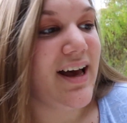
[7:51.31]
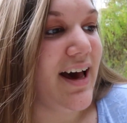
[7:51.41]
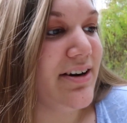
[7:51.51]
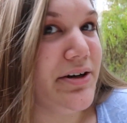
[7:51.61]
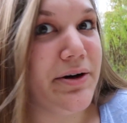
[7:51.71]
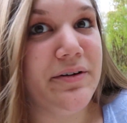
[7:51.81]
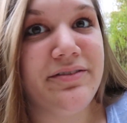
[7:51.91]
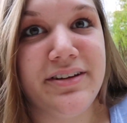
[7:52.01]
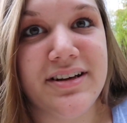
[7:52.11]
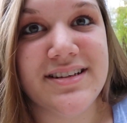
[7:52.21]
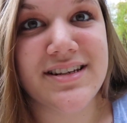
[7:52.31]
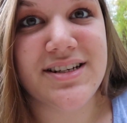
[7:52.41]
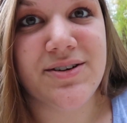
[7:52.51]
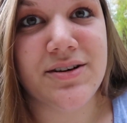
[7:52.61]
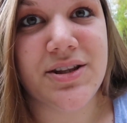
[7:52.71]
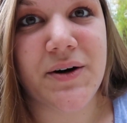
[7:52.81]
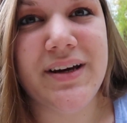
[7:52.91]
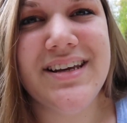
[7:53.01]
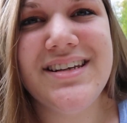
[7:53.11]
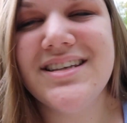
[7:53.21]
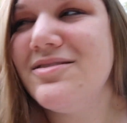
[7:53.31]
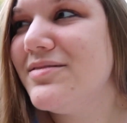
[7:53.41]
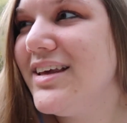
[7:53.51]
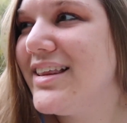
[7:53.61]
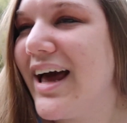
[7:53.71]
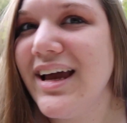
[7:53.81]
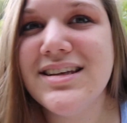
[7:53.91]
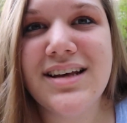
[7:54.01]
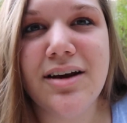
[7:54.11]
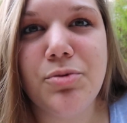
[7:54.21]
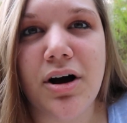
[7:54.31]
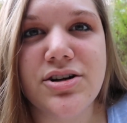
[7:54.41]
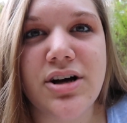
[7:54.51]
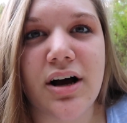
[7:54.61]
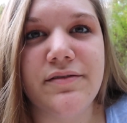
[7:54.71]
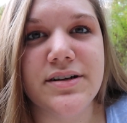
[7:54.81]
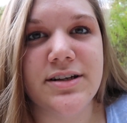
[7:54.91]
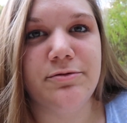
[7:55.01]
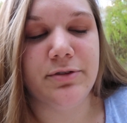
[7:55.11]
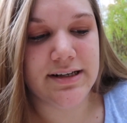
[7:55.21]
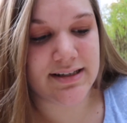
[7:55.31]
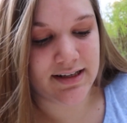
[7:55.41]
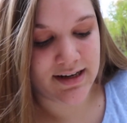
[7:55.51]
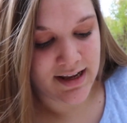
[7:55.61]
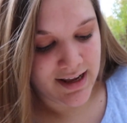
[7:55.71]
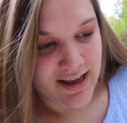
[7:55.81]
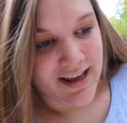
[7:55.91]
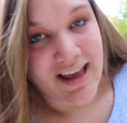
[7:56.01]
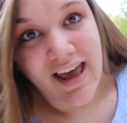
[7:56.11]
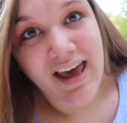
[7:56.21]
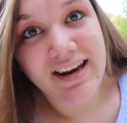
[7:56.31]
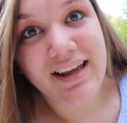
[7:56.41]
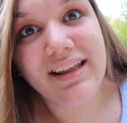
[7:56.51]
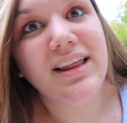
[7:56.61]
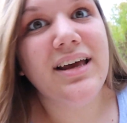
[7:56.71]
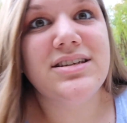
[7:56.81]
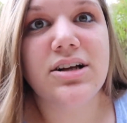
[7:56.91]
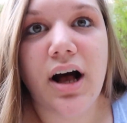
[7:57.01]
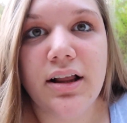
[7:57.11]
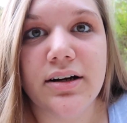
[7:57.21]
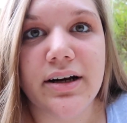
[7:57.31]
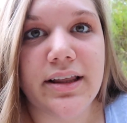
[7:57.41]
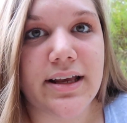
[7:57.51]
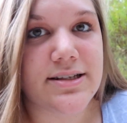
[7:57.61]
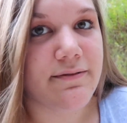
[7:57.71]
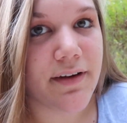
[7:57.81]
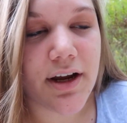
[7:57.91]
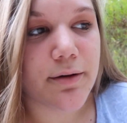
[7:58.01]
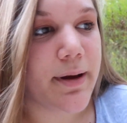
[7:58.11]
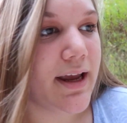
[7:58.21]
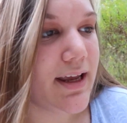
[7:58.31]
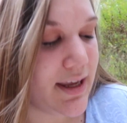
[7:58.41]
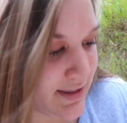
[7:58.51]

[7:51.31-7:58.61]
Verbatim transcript: I don't know if Leon's into it though. He doesn't really like sidewalk chalk for some reason. And he likes to color. He likes to finger paint.